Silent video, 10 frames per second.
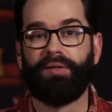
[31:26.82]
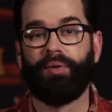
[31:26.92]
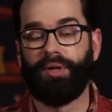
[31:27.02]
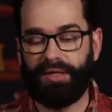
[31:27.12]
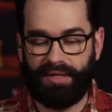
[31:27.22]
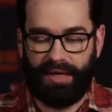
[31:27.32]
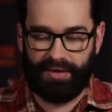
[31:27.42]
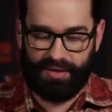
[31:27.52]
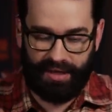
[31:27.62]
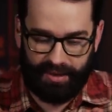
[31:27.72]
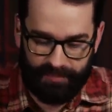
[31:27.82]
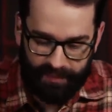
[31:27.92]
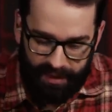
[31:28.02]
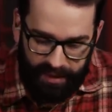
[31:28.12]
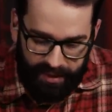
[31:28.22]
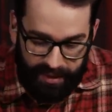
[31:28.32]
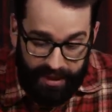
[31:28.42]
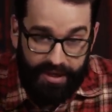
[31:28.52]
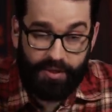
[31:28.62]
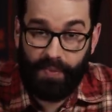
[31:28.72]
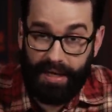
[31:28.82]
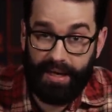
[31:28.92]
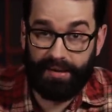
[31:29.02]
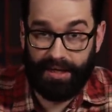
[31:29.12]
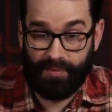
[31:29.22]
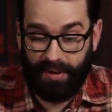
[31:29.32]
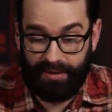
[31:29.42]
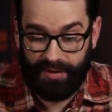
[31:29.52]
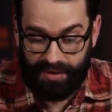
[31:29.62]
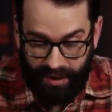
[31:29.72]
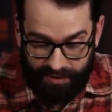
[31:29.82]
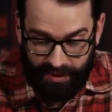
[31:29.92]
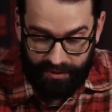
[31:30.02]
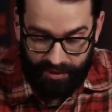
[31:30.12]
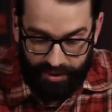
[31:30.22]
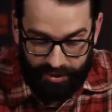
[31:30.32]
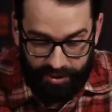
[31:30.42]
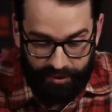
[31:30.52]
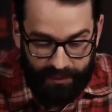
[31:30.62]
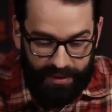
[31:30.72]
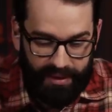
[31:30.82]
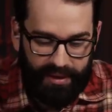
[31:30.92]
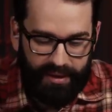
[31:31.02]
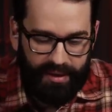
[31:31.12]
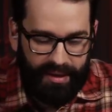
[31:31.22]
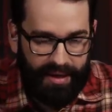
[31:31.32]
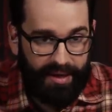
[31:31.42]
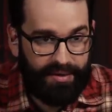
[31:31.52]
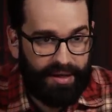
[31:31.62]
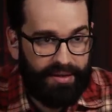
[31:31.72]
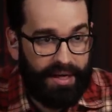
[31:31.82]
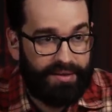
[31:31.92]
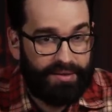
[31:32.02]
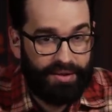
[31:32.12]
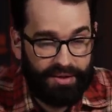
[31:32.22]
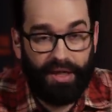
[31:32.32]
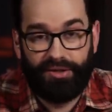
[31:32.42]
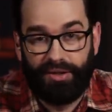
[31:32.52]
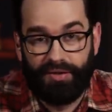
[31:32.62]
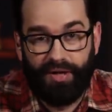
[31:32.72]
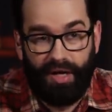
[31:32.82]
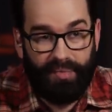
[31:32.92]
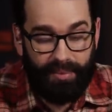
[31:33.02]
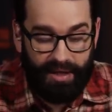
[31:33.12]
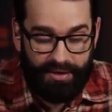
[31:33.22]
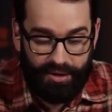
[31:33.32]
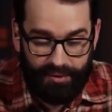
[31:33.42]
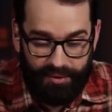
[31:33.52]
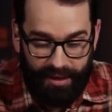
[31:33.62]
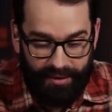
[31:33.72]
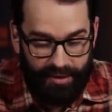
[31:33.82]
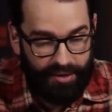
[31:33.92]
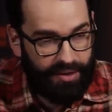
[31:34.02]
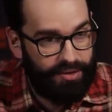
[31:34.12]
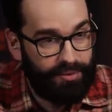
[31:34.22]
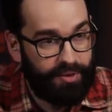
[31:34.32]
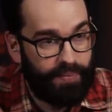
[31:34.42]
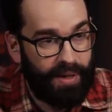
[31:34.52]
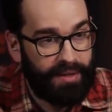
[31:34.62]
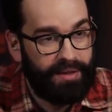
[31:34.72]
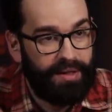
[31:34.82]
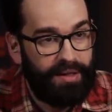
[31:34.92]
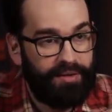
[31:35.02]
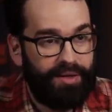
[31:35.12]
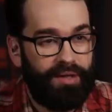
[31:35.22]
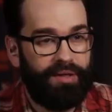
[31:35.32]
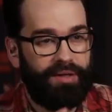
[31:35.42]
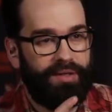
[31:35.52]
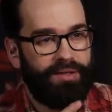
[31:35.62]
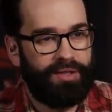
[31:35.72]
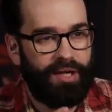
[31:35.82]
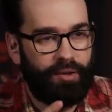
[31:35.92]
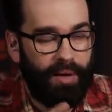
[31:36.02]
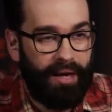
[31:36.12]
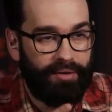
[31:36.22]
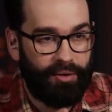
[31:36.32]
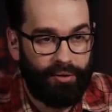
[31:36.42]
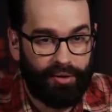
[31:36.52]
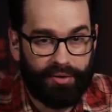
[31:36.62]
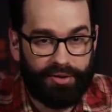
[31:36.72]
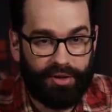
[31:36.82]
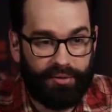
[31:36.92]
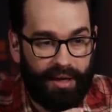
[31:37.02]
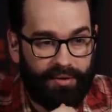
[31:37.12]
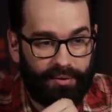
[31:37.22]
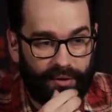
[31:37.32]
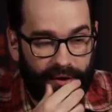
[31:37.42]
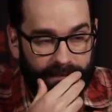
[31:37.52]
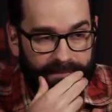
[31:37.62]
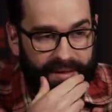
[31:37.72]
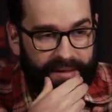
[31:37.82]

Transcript: But we'll get to that in a second. ESPN has been discussing this issue, and uh, that discussion has gone maybe as you would as you would expect. Here, here, here's a, around the horn, the show around the horn,